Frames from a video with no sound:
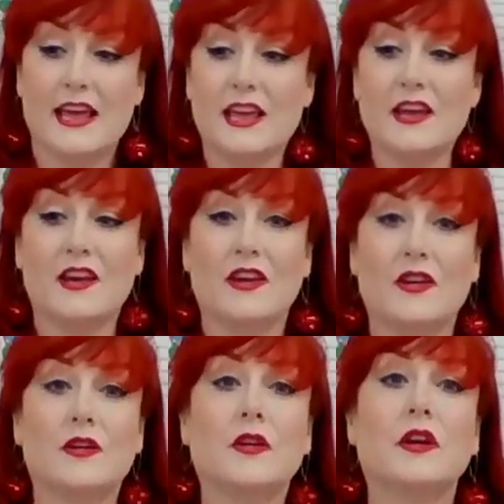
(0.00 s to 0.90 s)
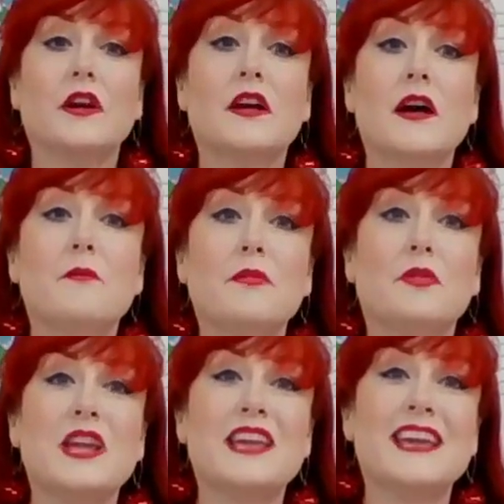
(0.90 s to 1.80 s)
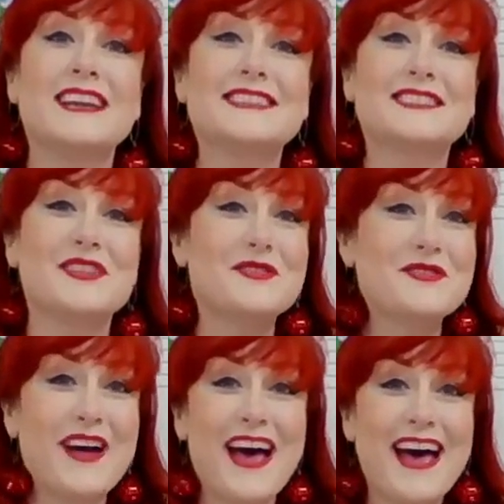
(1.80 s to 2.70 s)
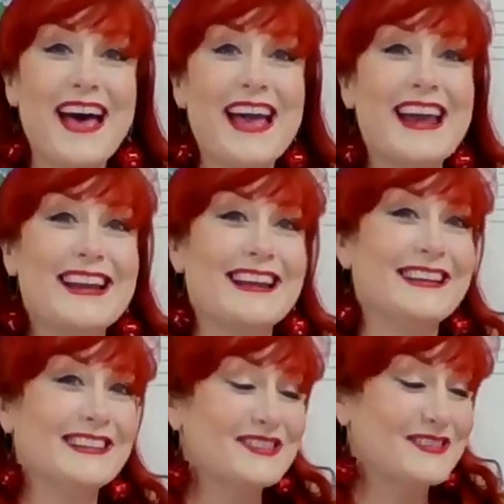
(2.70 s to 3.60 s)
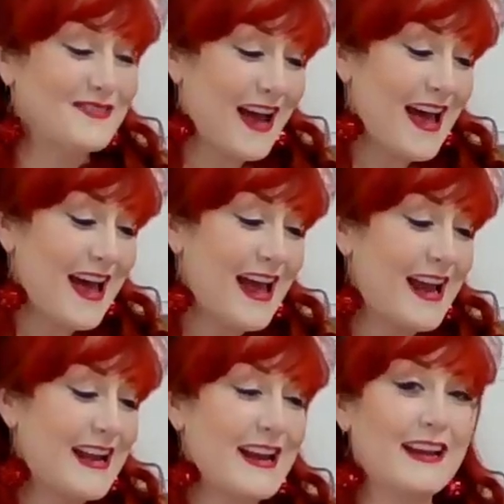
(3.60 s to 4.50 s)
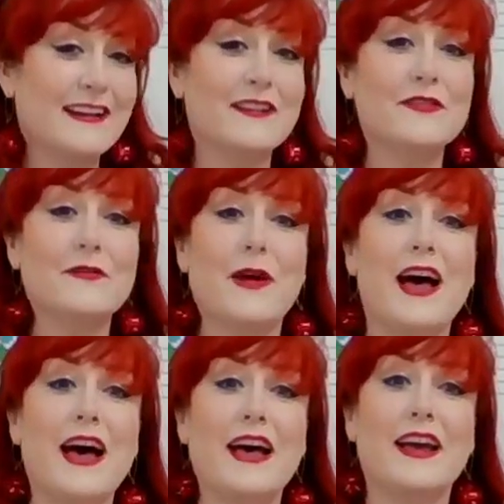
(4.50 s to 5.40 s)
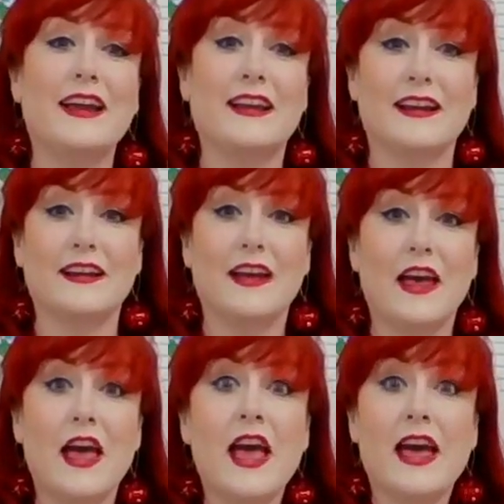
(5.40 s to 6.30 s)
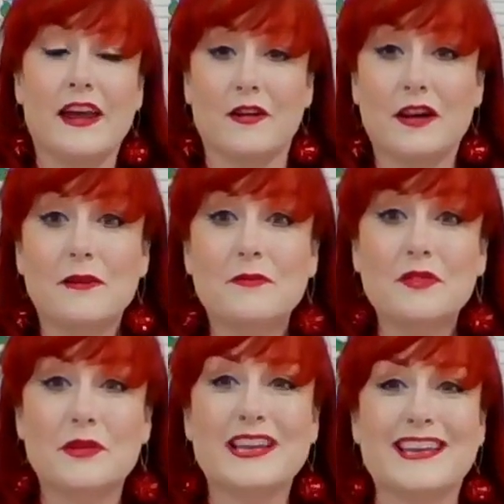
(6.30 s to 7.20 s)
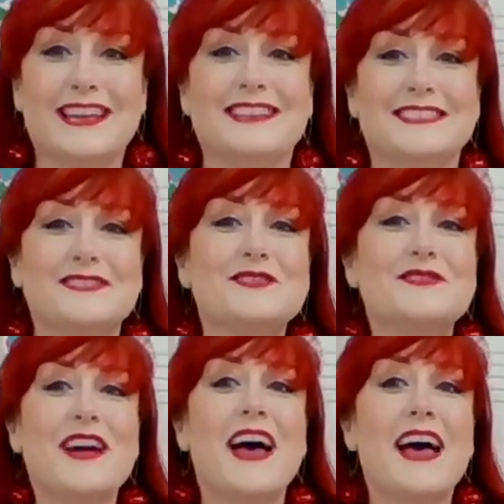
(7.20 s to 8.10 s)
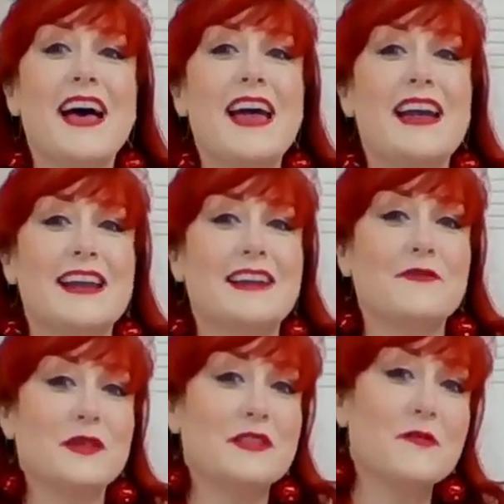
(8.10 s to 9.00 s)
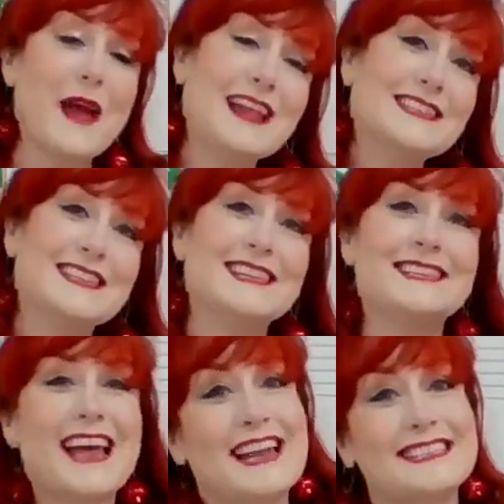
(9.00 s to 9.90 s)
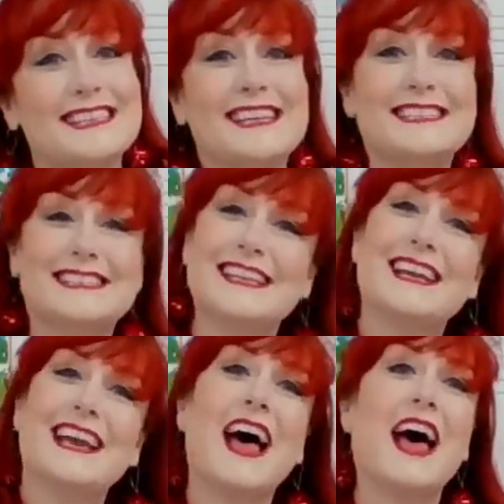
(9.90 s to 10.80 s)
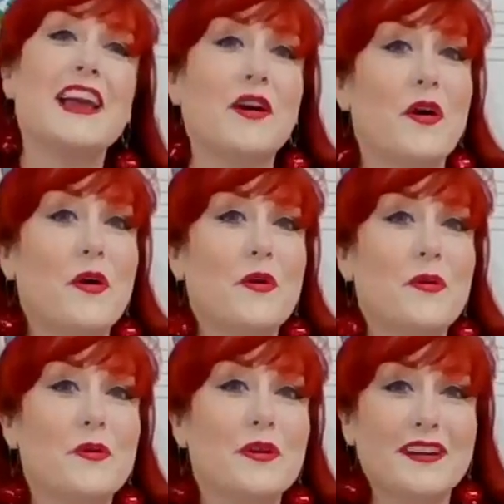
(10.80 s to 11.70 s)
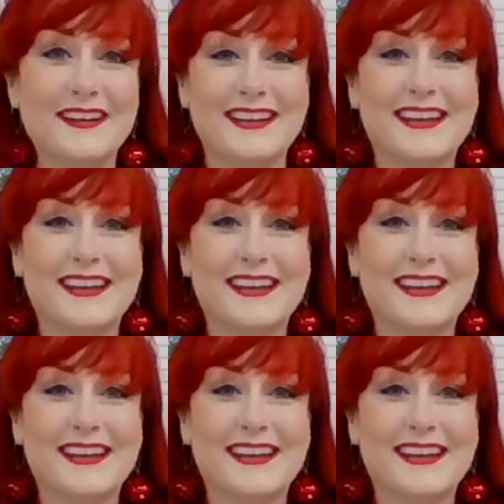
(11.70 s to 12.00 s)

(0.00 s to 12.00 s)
Here come three kings a-riding, a-riding, a-riding. Here come three kings a-riding with the rancy, dancy, tiddy-i-o.